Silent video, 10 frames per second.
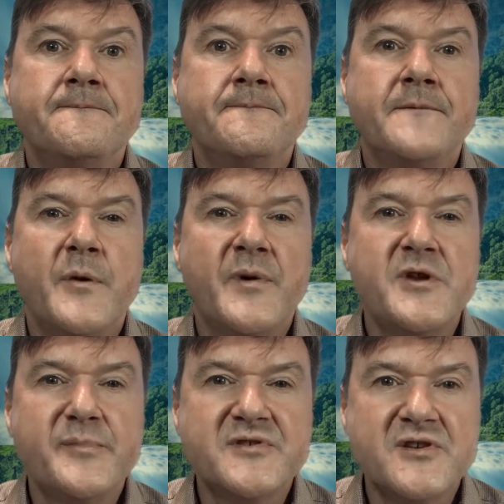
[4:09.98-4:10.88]
And when
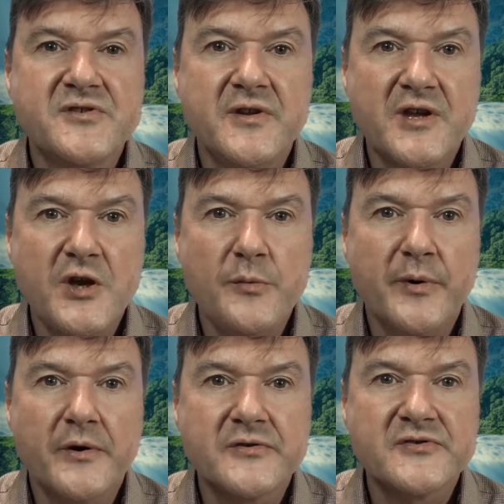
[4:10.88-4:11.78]
you position the Q
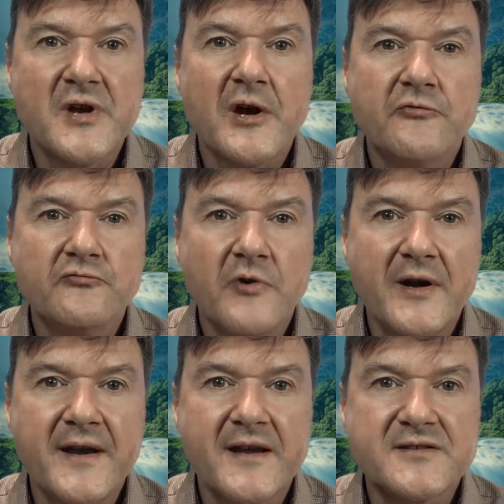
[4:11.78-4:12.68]
box
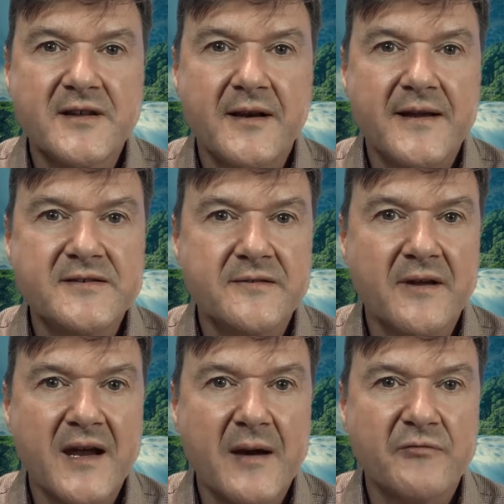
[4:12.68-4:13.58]
right next to the lens of the
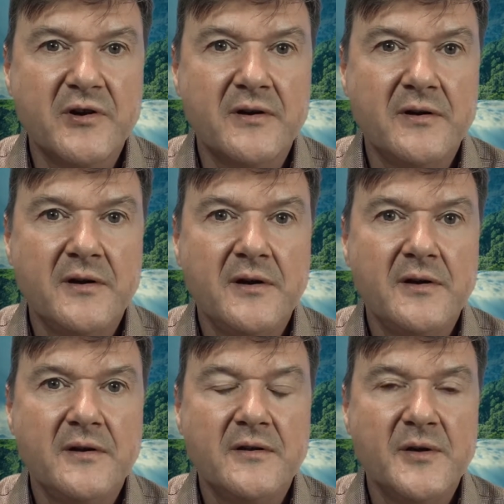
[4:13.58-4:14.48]
camera,
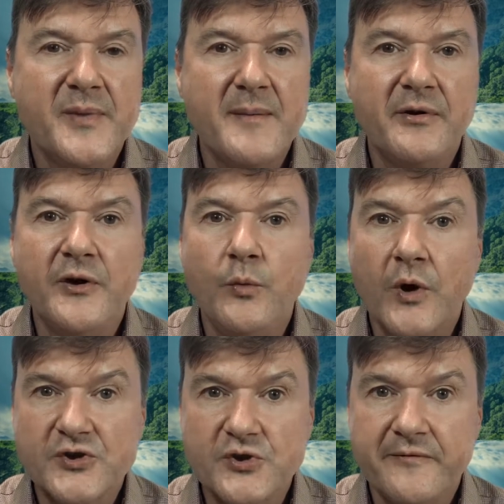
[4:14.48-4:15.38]
the people who
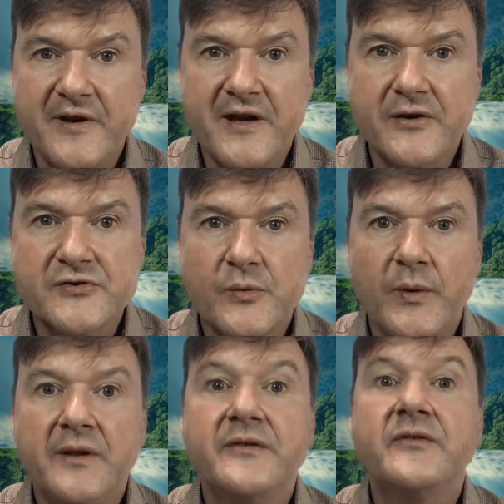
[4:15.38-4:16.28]
watch your videos
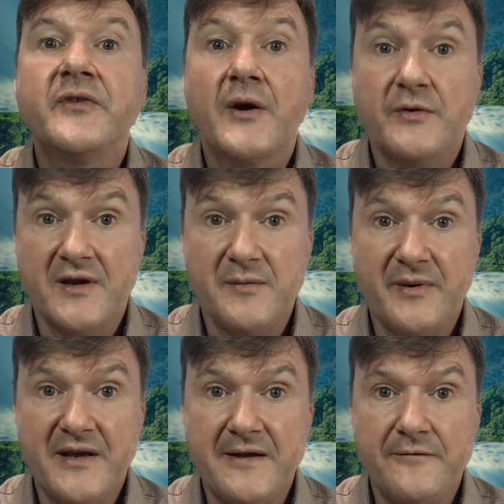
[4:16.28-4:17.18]
will totally
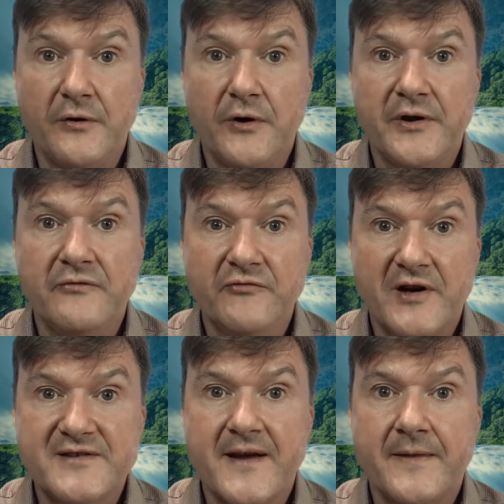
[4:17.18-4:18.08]
believe you're looking
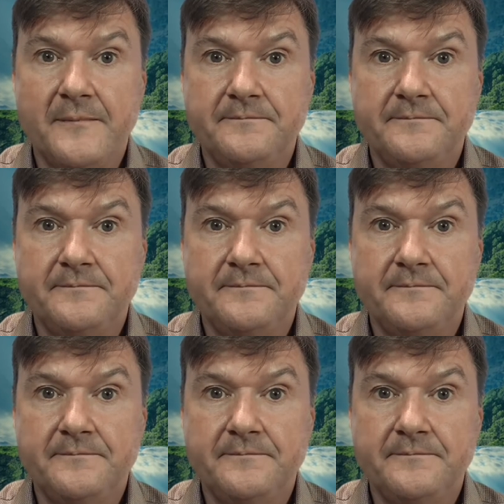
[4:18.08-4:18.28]
right at them.